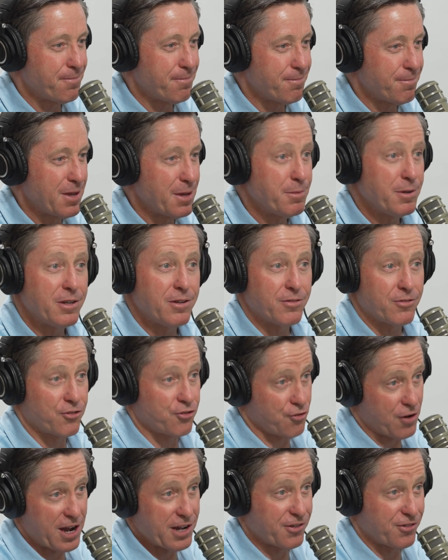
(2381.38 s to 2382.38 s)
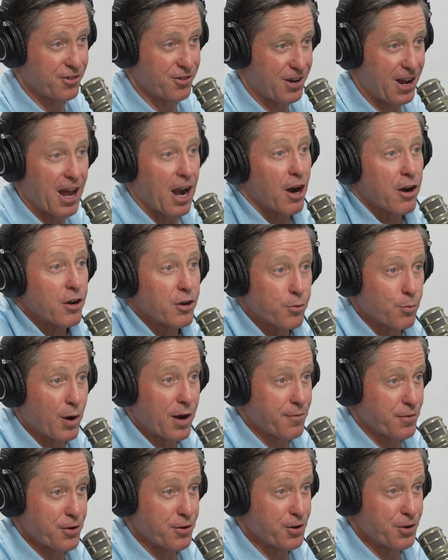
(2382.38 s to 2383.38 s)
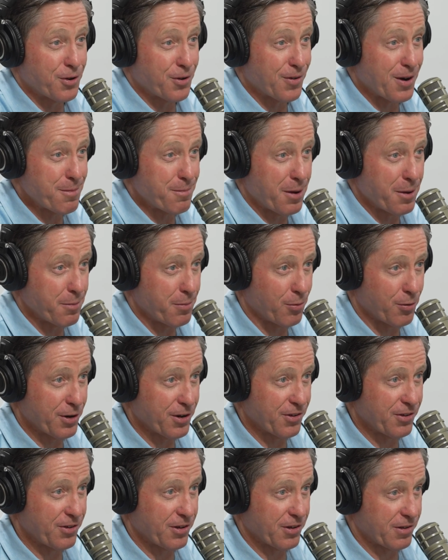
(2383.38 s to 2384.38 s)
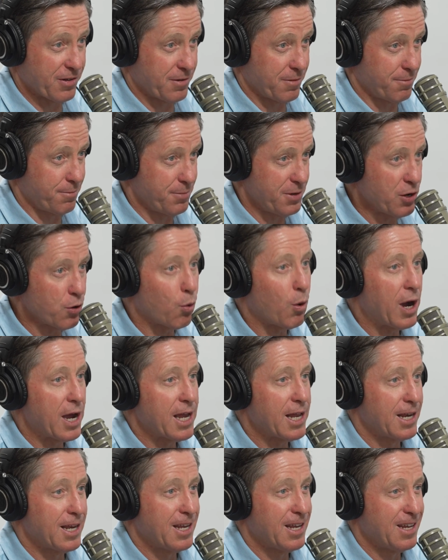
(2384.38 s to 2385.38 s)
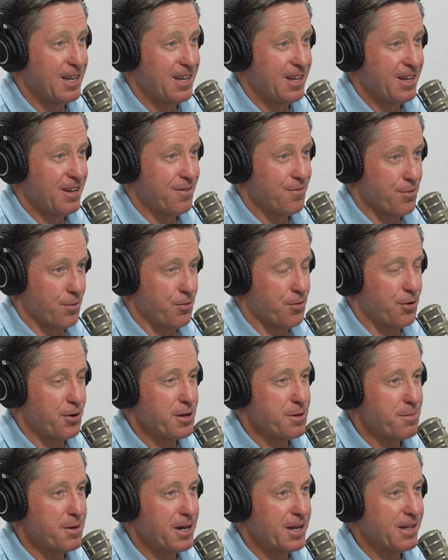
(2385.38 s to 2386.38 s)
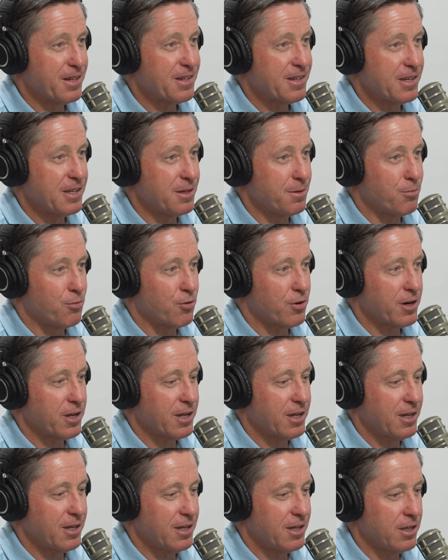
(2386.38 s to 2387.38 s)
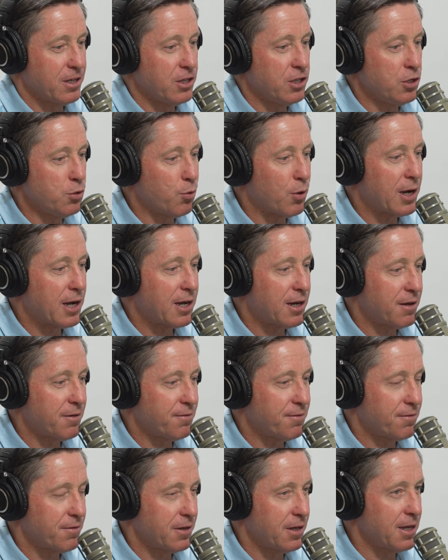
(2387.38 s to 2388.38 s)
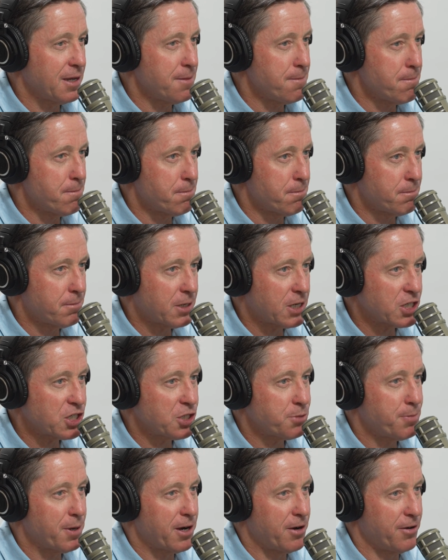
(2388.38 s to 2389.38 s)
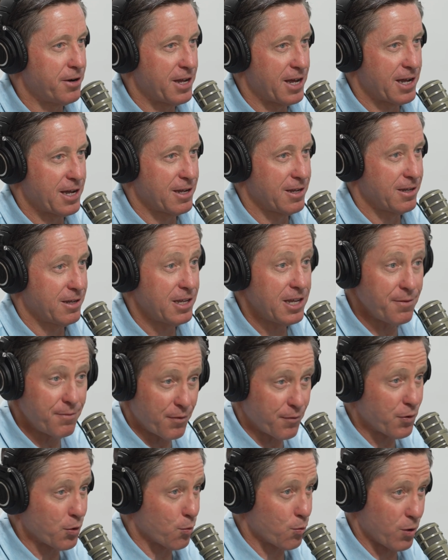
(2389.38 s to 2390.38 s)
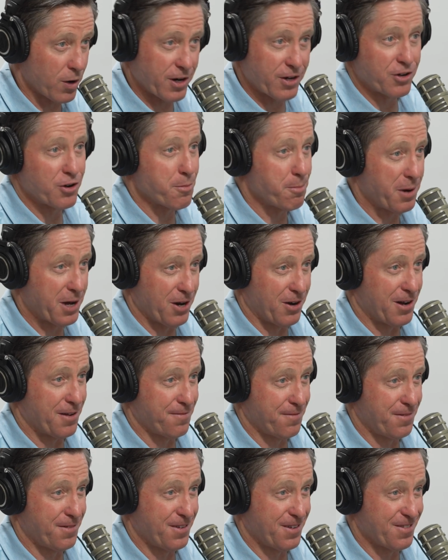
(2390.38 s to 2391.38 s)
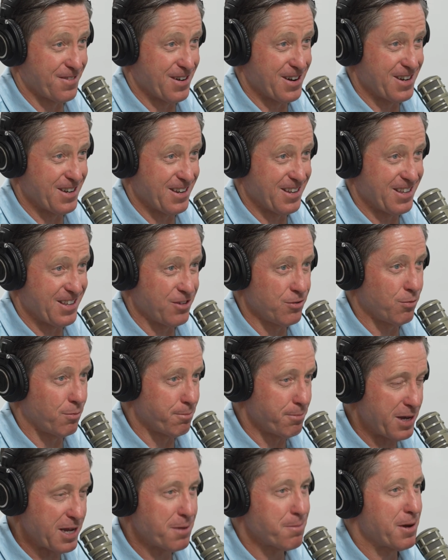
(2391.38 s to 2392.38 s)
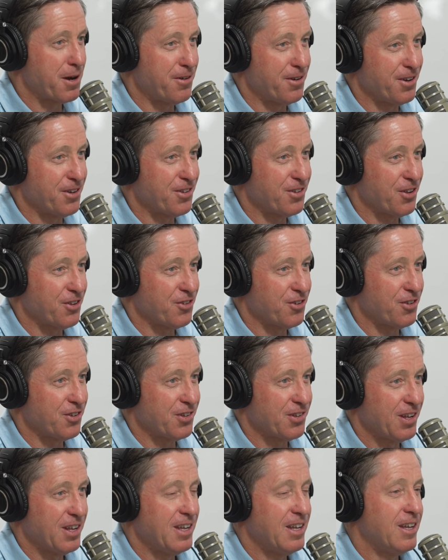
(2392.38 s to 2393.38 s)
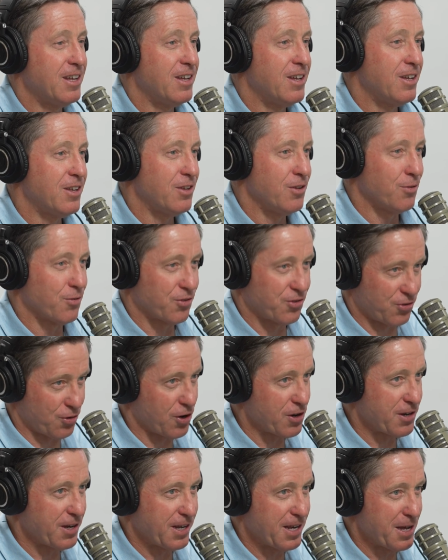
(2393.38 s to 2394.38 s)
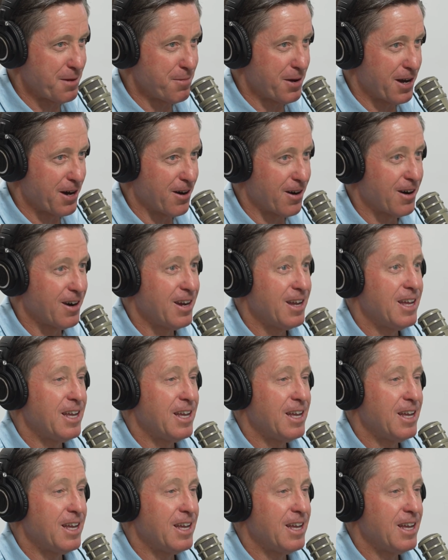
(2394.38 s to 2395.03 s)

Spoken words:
maybe stretch, whatever you're doing, right? My point is just be quiet for 30 minutes in the morning. You will have a much better day, even if you're working your butt off, right? You'll make better decisions. You'll start the day better.